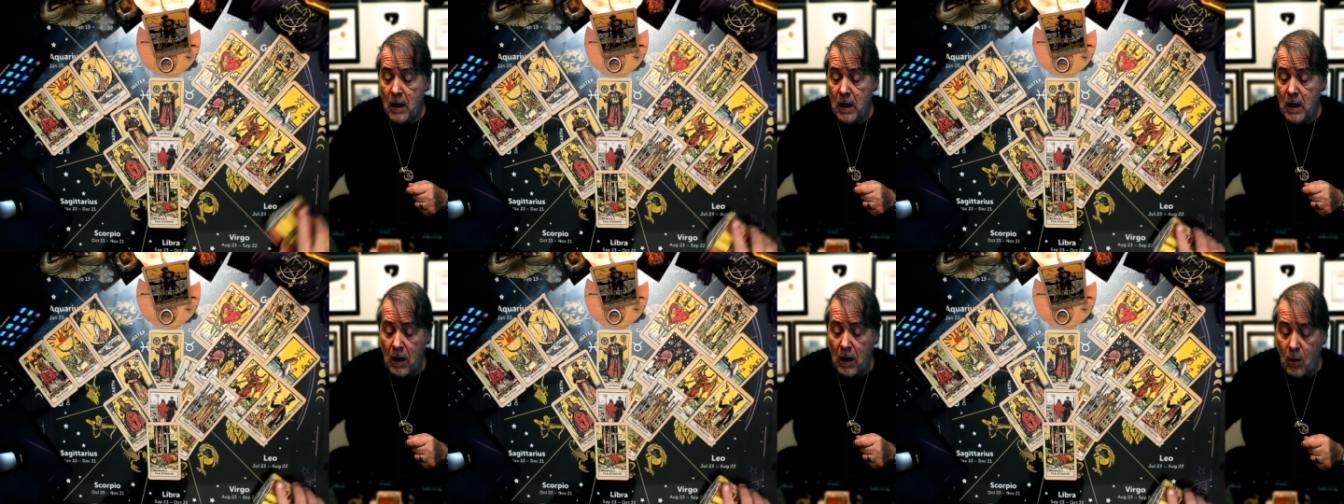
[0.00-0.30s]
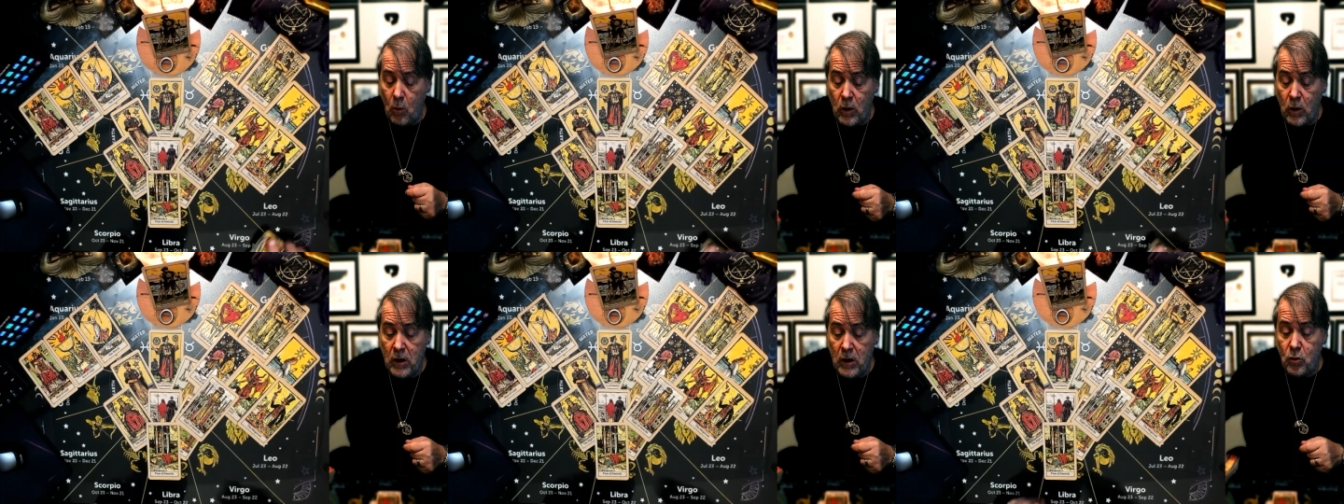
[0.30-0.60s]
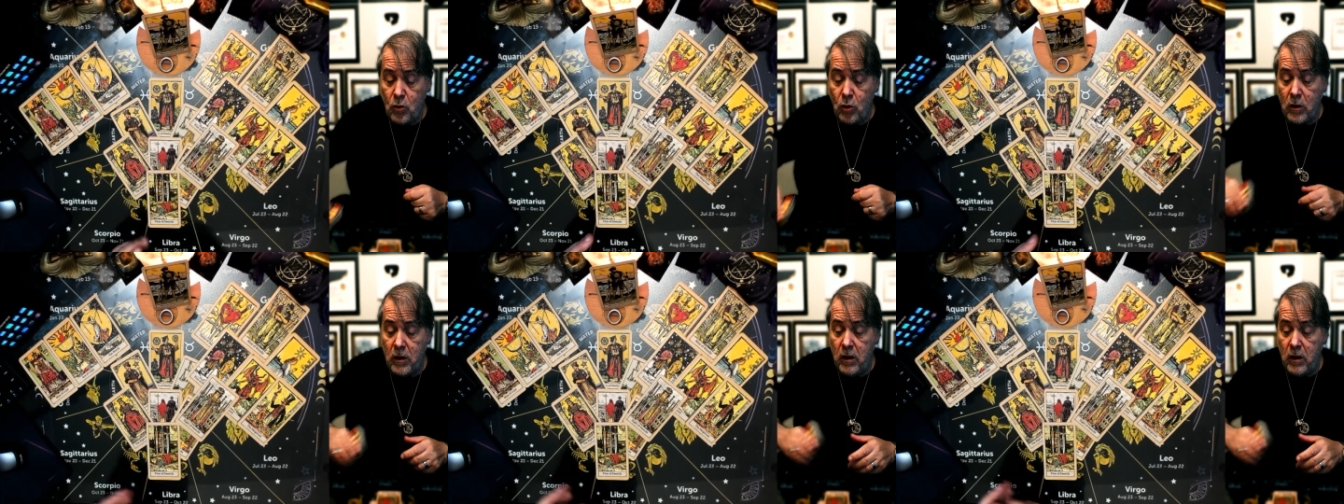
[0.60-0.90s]
I wanted
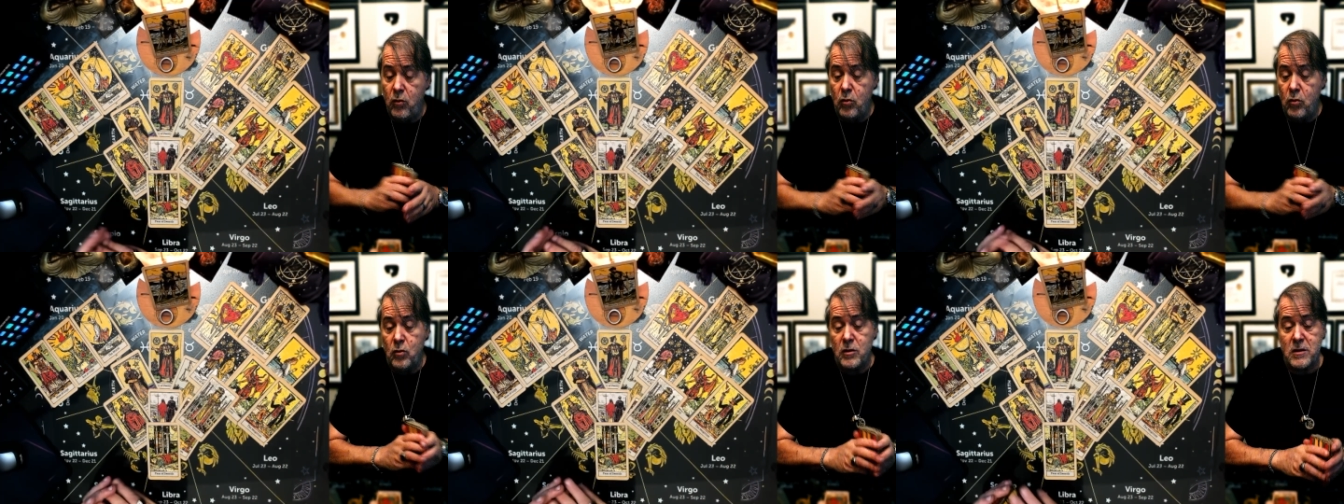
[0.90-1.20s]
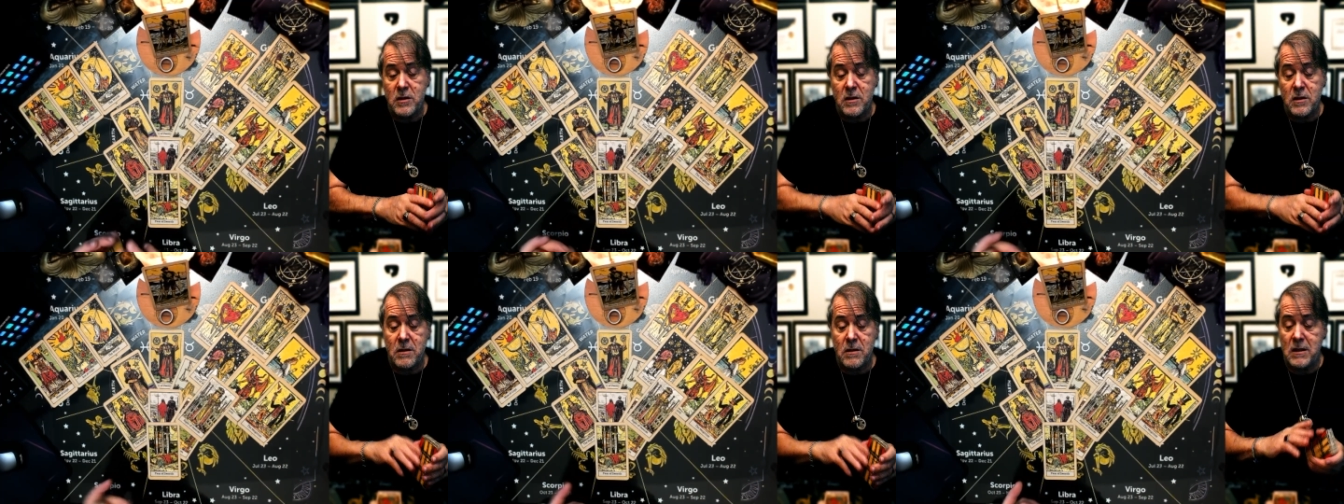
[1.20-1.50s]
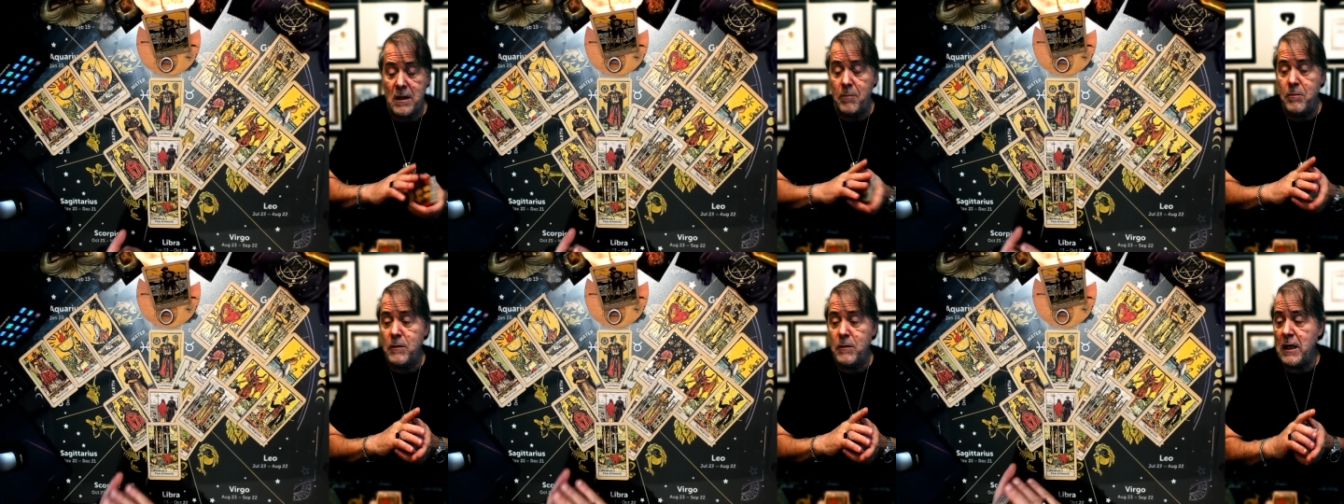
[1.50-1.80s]
to give you
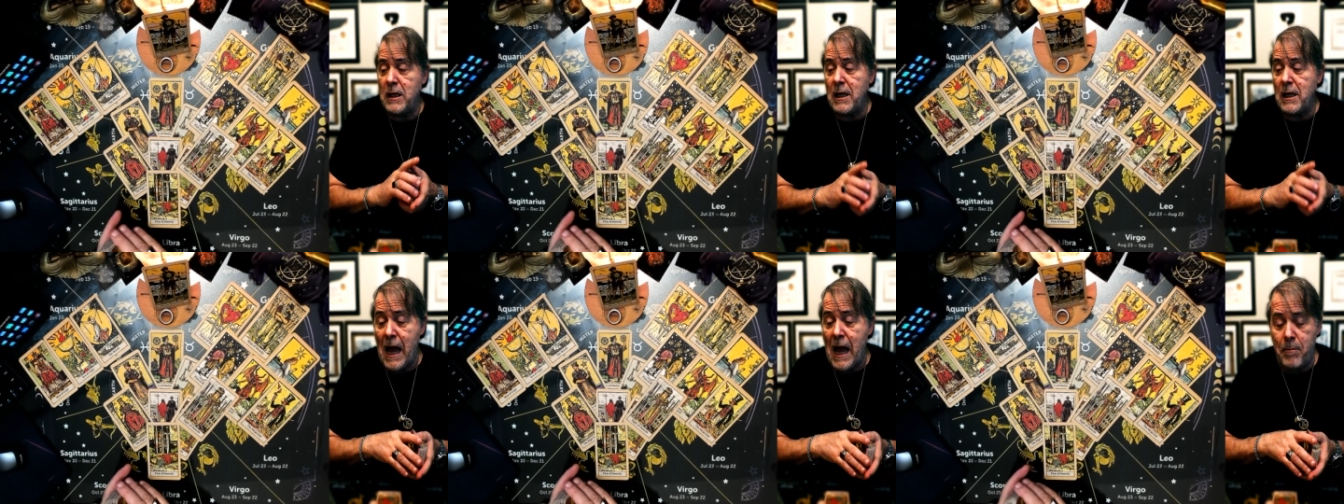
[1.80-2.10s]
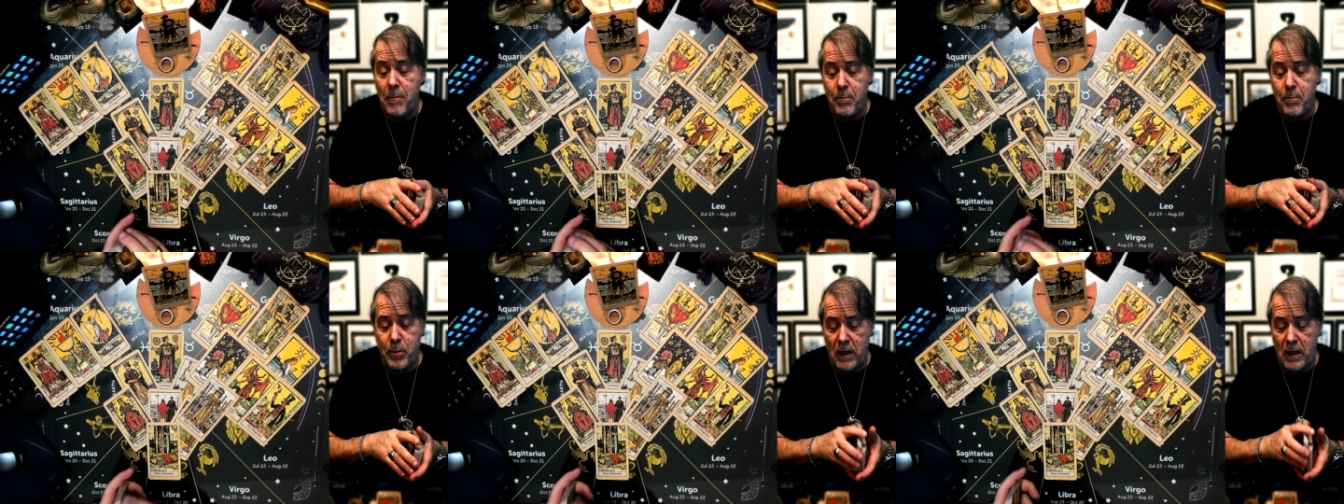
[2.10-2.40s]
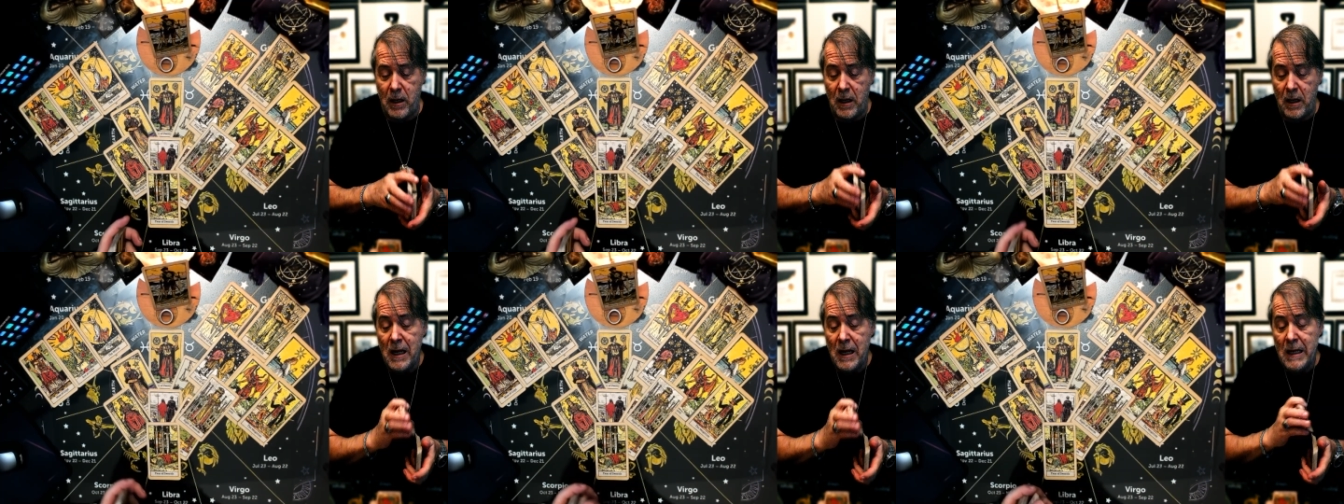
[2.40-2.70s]
something happier.